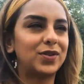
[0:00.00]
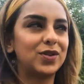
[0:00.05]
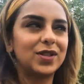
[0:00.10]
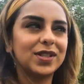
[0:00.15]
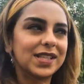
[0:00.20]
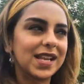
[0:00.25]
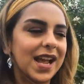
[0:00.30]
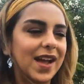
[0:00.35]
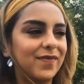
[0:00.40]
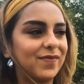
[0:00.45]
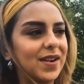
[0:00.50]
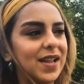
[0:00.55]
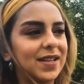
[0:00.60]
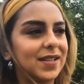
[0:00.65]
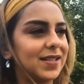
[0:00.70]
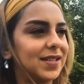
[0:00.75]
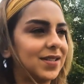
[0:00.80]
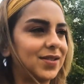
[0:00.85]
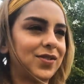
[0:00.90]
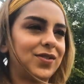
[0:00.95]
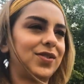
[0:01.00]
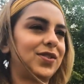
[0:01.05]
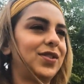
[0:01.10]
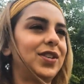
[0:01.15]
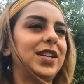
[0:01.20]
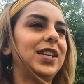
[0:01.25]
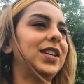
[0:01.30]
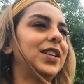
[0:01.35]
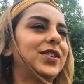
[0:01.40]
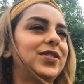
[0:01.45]
just have like this
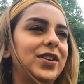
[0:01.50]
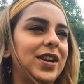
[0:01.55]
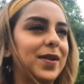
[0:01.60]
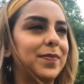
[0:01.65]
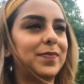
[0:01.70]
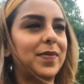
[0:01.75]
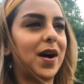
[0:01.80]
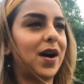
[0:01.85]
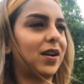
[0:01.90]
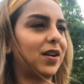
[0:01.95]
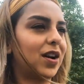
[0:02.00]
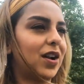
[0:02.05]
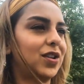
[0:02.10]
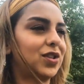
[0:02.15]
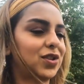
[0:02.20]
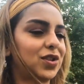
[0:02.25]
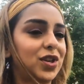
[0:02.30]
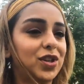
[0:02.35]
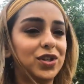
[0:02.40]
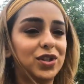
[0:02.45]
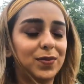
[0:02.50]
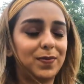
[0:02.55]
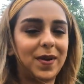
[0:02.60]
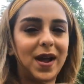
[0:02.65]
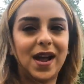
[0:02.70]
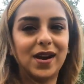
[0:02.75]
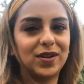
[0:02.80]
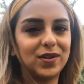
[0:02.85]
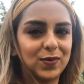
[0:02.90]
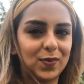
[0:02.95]
really great park culture, and
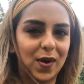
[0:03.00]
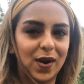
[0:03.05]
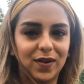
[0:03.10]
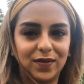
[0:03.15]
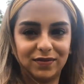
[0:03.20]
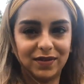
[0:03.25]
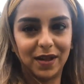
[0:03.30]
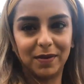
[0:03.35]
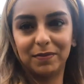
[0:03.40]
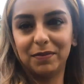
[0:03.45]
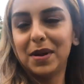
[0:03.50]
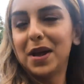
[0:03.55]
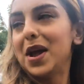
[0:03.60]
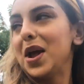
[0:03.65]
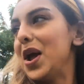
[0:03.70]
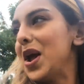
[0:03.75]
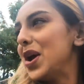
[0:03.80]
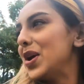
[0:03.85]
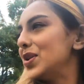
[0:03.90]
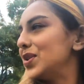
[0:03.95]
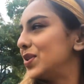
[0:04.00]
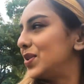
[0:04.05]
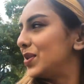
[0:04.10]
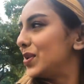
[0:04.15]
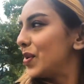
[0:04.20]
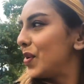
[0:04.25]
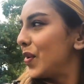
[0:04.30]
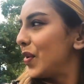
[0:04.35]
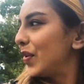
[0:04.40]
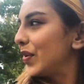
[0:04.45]
Japan is one of them.
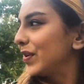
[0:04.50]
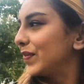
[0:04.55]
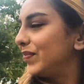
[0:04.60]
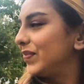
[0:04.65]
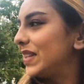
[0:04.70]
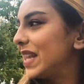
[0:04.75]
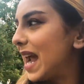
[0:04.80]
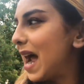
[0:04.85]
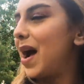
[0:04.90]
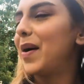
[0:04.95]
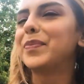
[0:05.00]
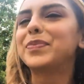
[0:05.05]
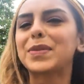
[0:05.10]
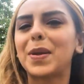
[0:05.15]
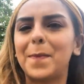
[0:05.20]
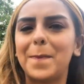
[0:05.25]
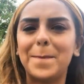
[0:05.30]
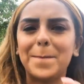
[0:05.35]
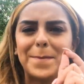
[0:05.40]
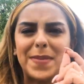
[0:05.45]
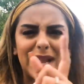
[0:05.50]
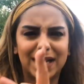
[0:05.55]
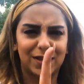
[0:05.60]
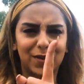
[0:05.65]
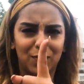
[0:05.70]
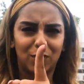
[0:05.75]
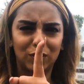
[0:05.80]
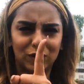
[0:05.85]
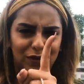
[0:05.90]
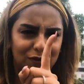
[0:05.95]
So yeah, make
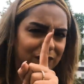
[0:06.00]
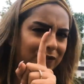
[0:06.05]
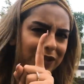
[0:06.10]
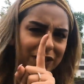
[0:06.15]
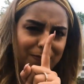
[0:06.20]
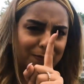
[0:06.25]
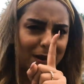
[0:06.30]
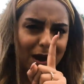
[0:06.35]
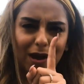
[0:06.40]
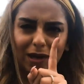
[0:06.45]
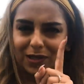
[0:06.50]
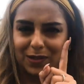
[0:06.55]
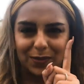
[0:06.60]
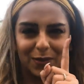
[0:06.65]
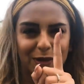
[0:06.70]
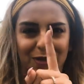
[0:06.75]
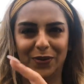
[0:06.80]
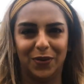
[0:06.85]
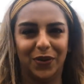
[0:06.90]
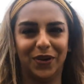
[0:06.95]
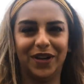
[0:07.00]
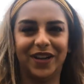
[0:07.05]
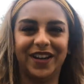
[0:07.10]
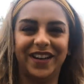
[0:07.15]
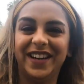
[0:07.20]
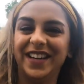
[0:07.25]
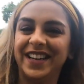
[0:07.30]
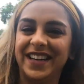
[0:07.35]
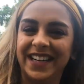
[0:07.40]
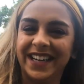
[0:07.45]
the most of these parks when you're
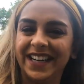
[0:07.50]
here.